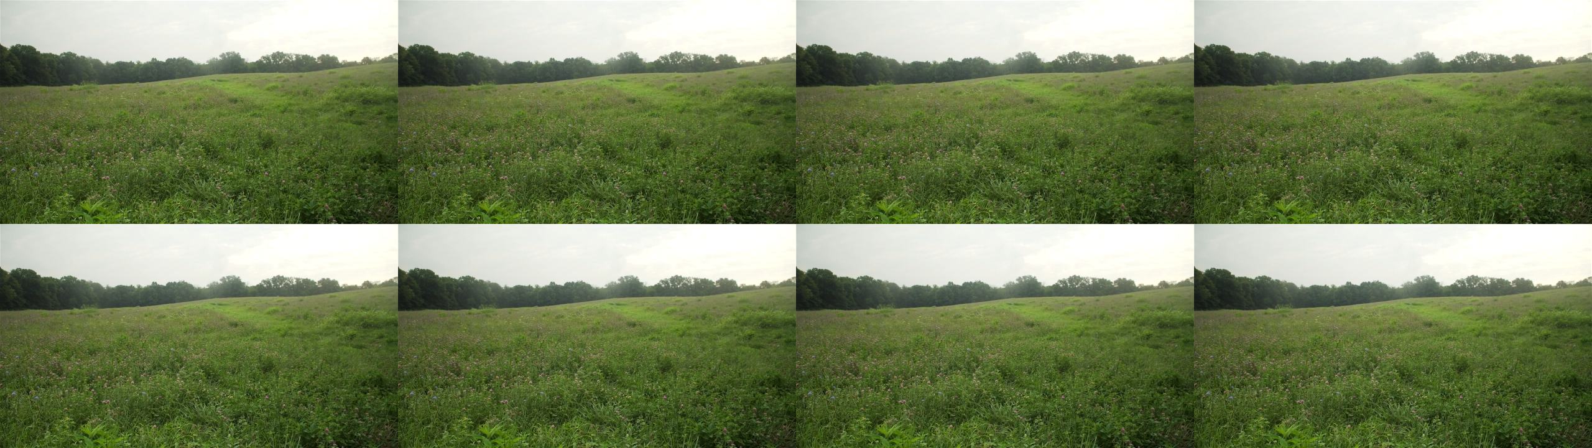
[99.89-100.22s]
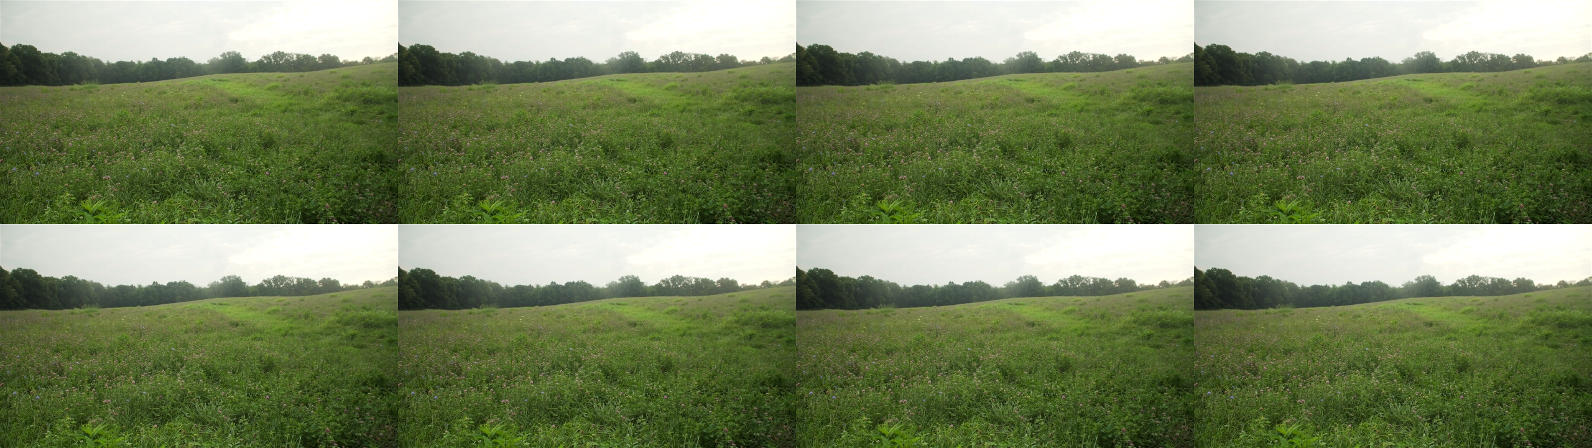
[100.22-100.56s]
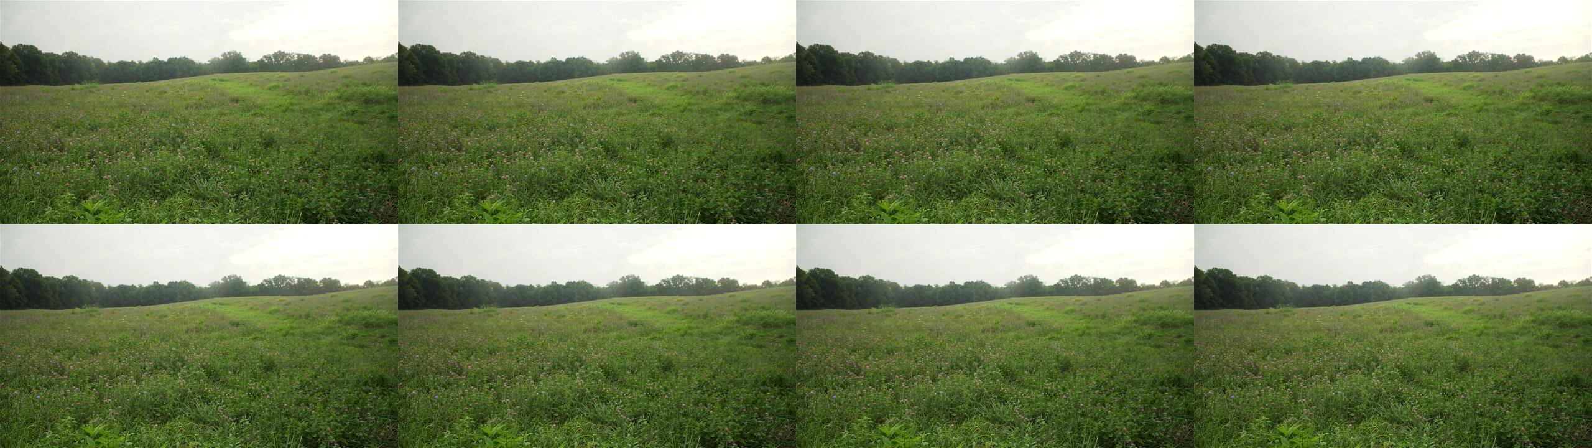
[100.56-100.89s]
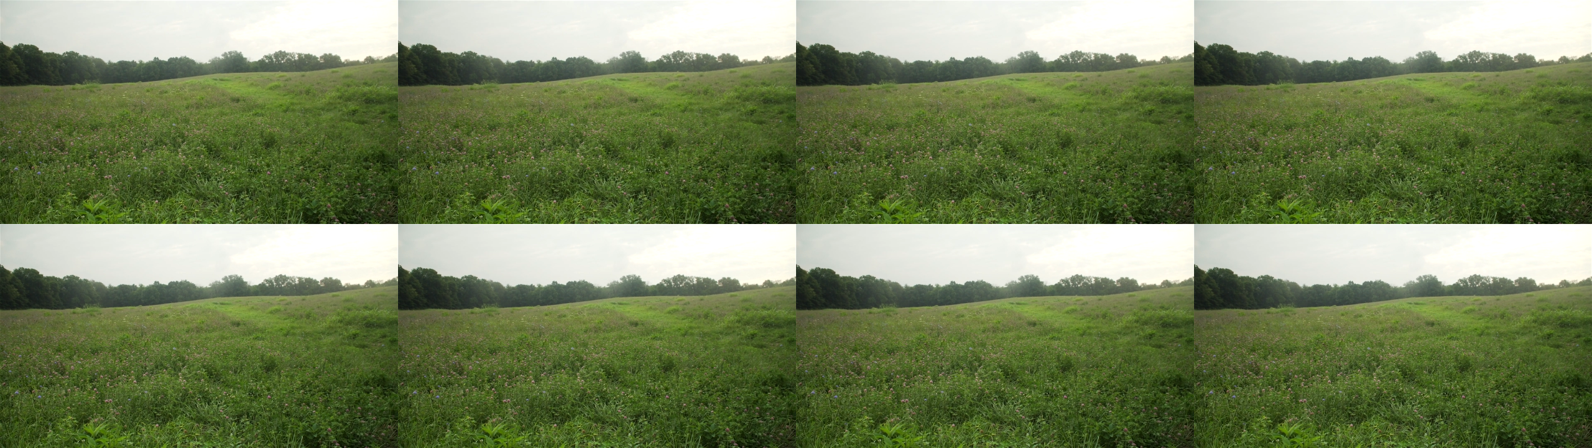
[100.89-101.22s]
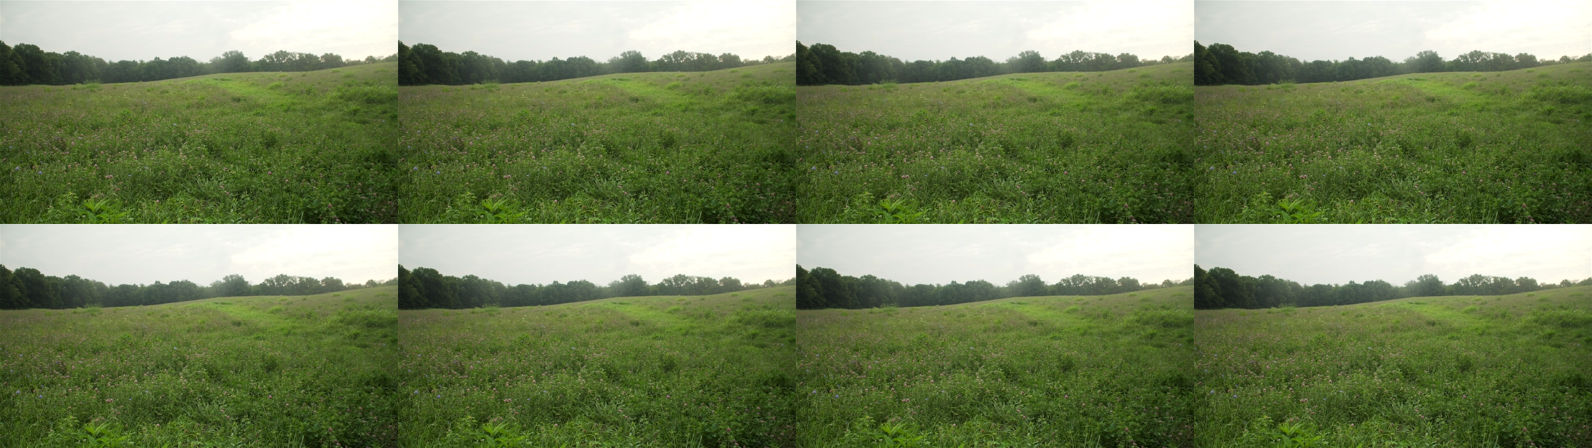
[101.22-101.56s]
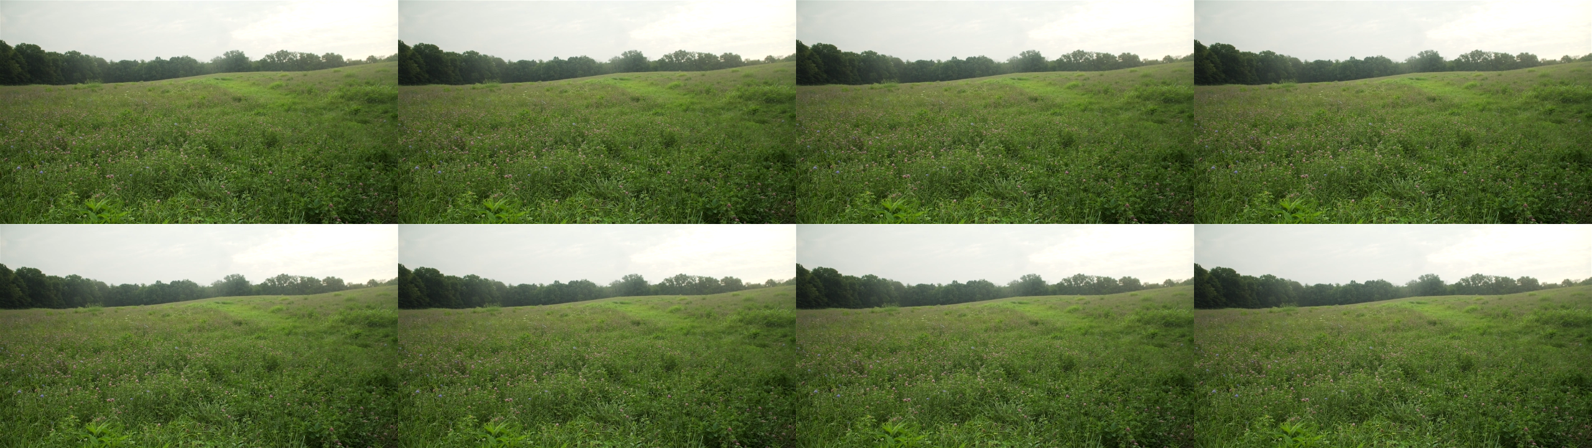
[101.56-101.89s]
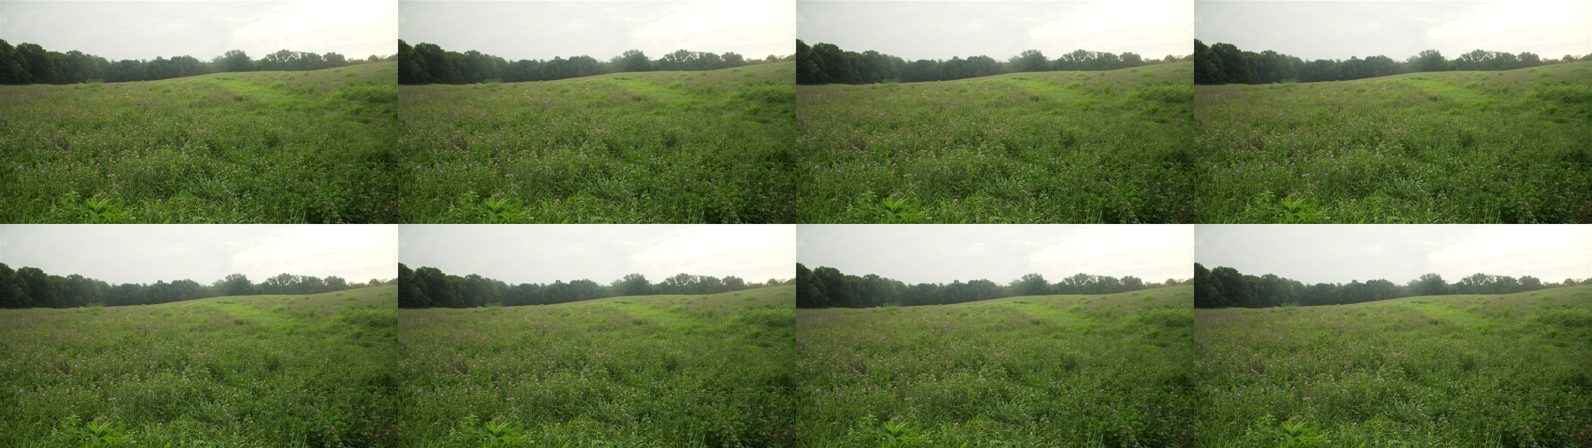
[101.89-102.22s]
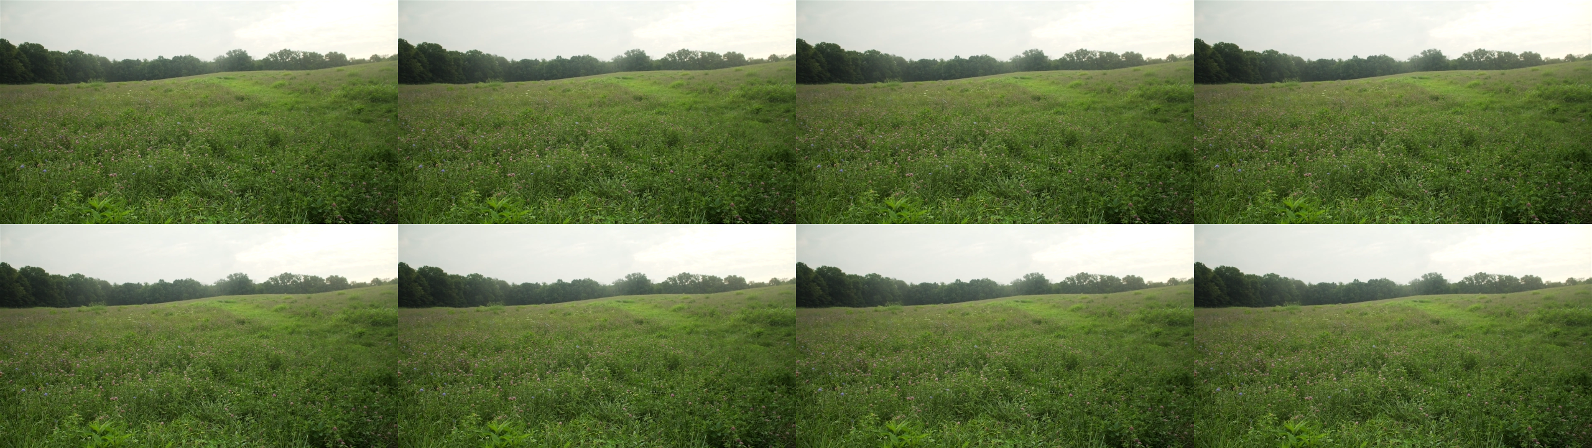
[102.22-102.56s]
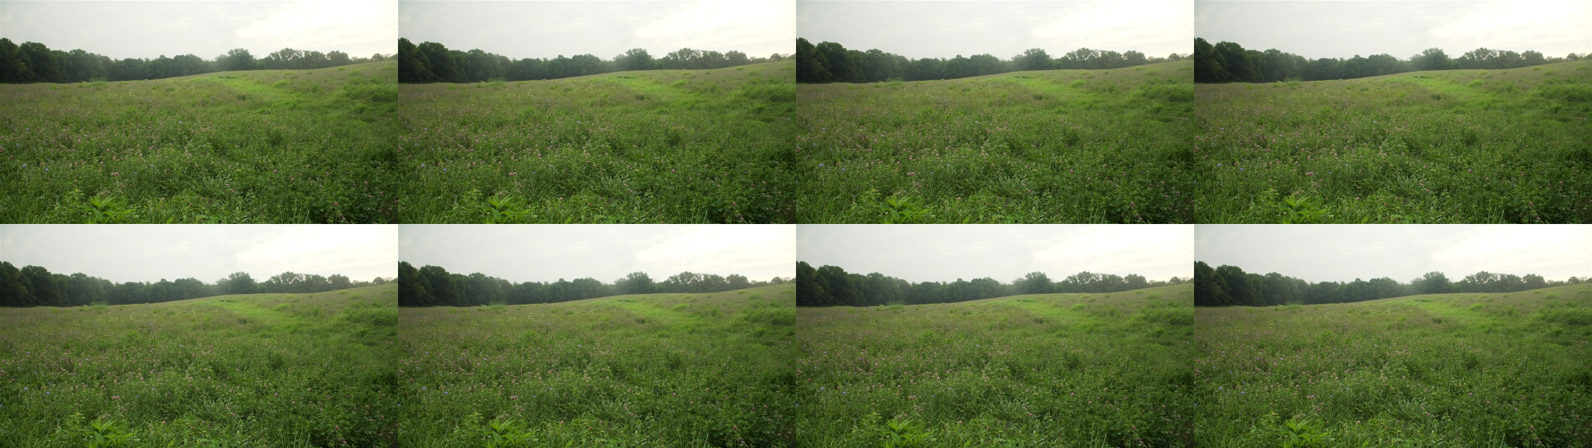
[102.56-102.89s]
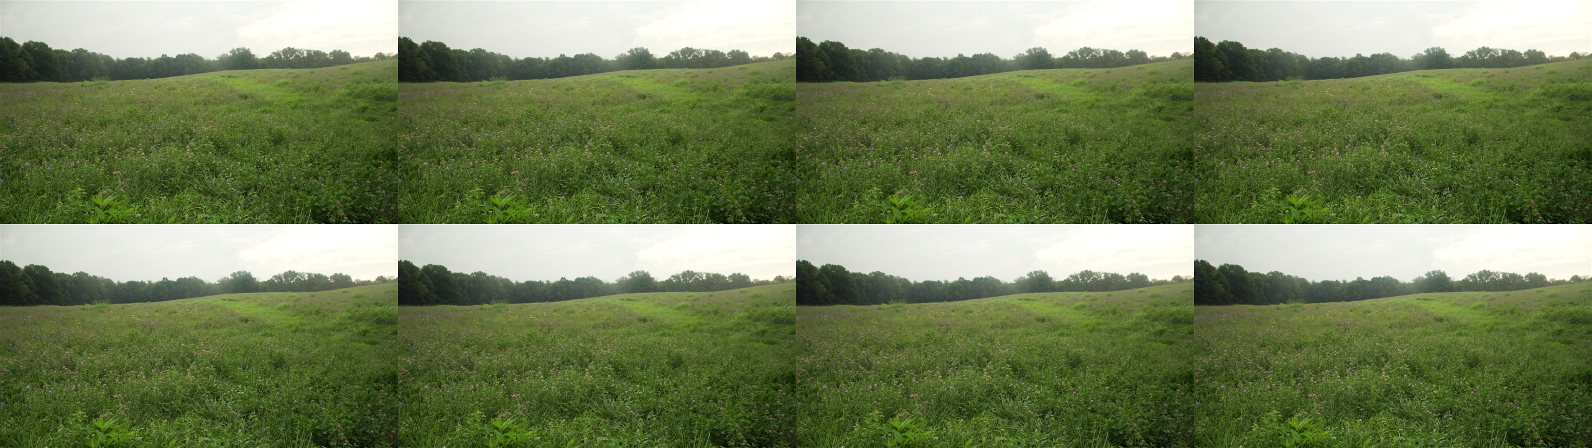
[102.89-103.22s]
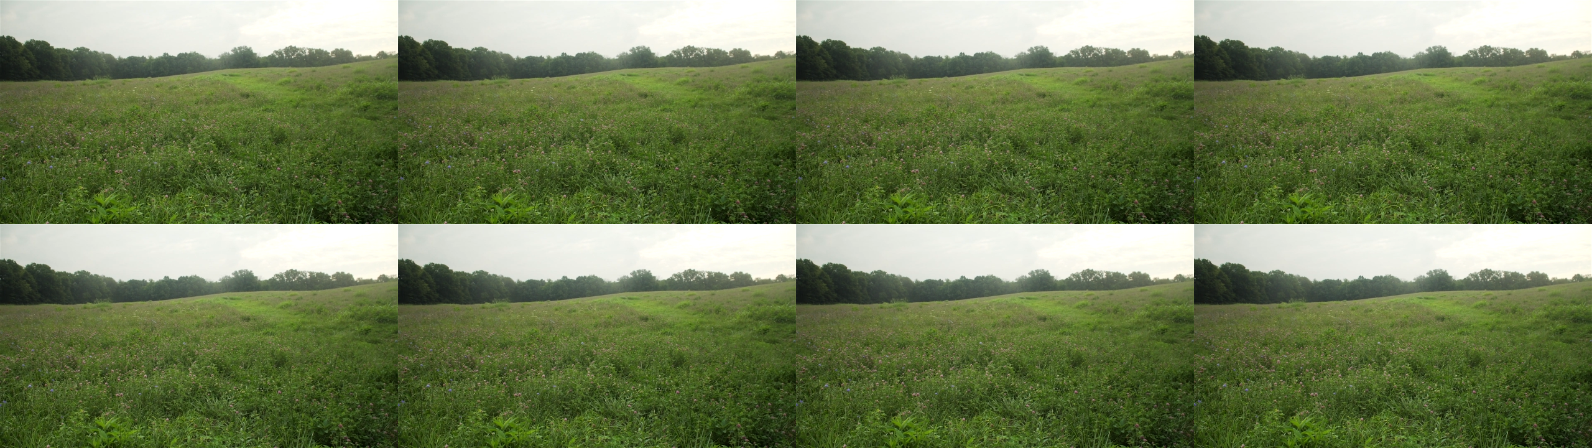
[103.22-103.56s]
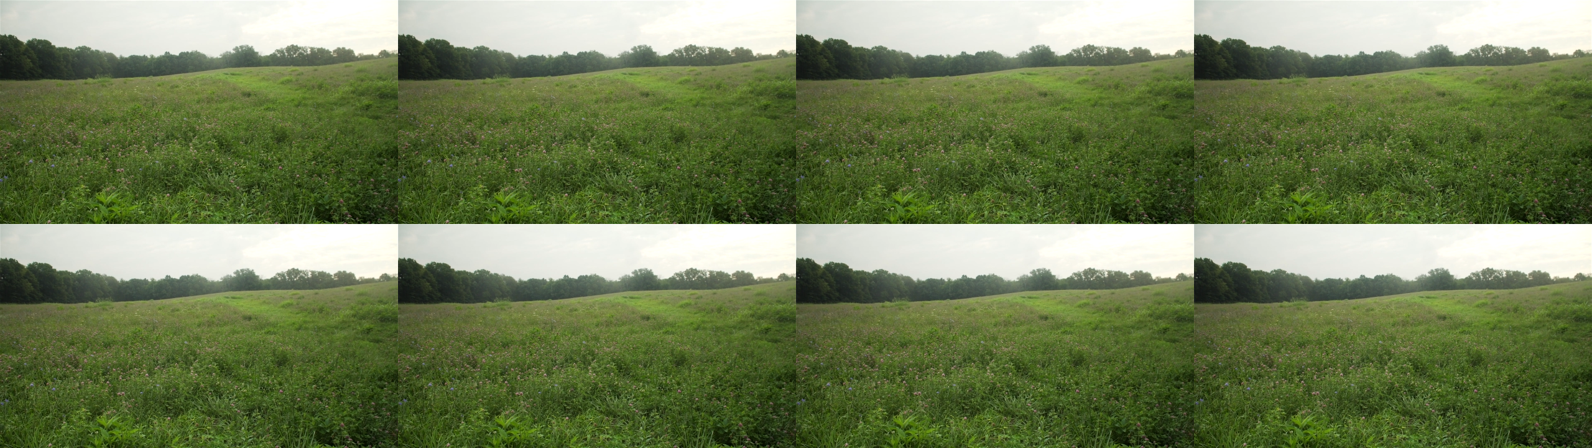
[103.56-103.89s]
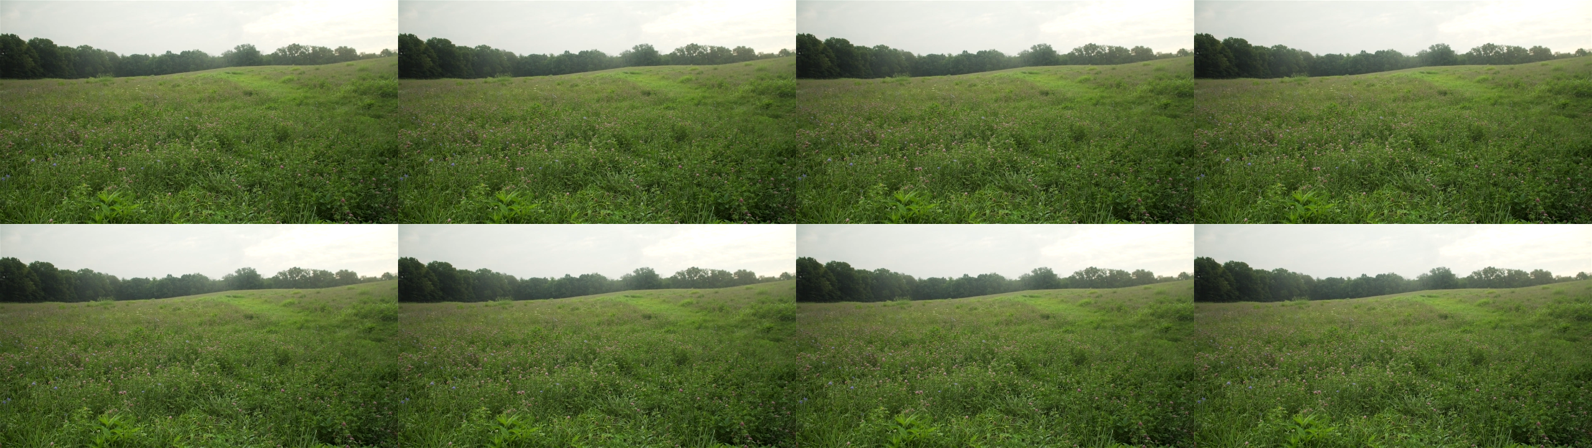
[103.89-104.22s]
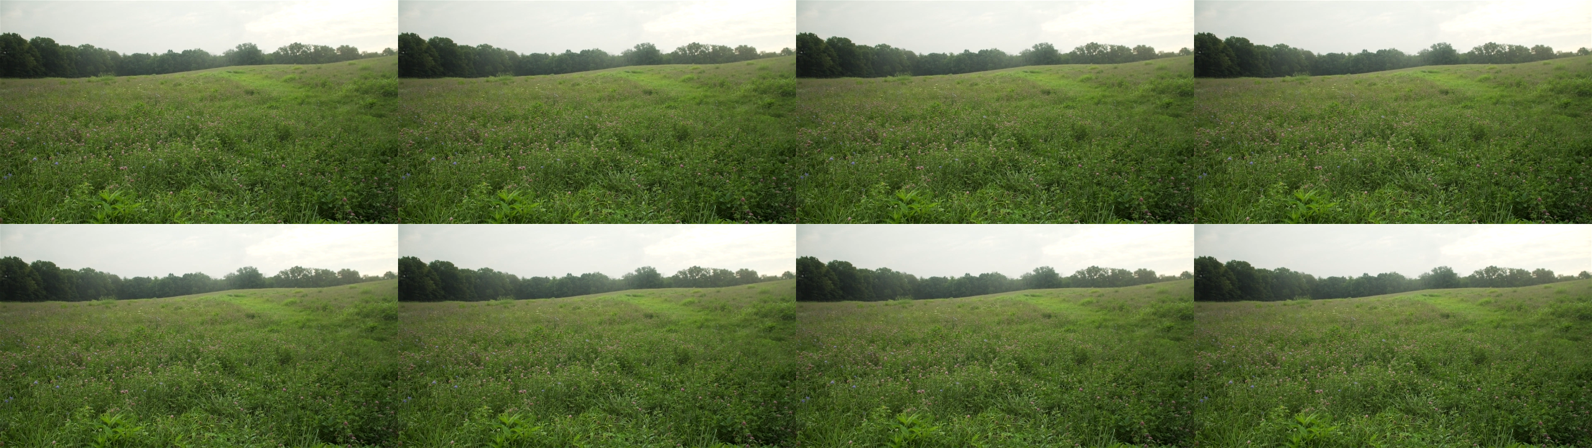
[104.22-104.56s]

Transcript: Nobody's mouth can be seen.